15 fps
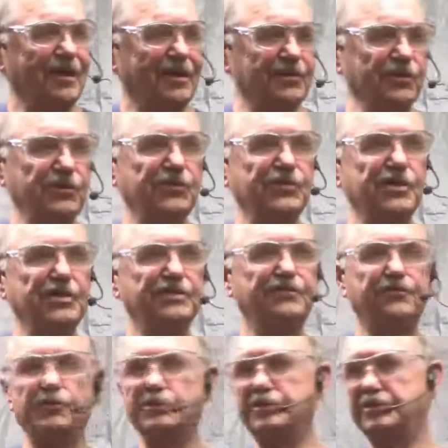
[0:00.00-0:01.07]
I use this
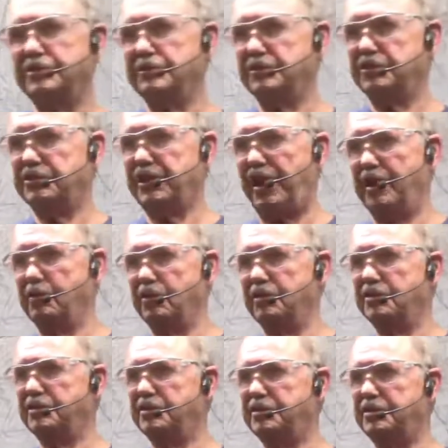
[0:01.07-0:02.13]
first to
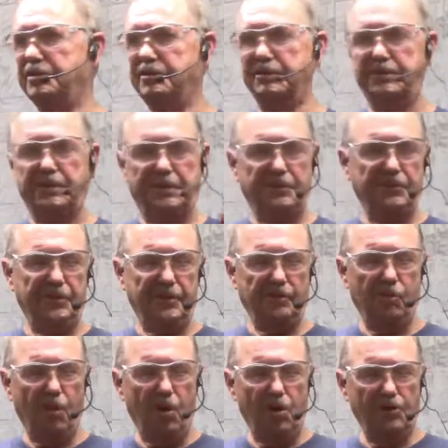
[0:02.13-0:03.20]
establish the
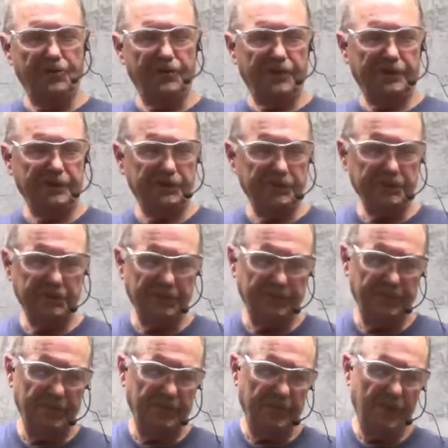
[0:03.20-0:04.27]
wall thickness,
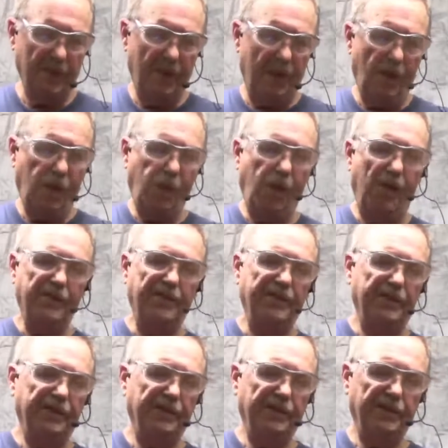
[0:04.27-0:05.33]

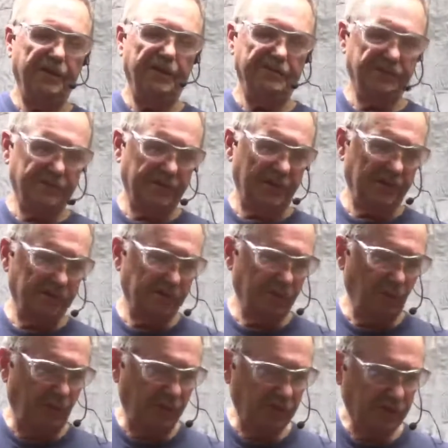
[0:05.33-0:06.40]
and I've just got a
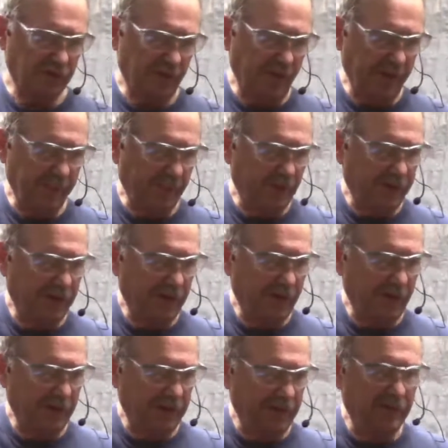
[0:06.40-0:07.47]
square scraper
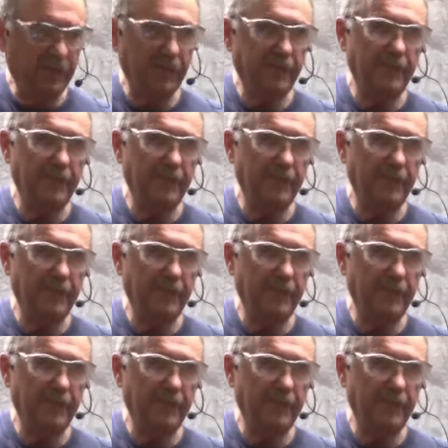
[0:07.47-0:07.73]
here, and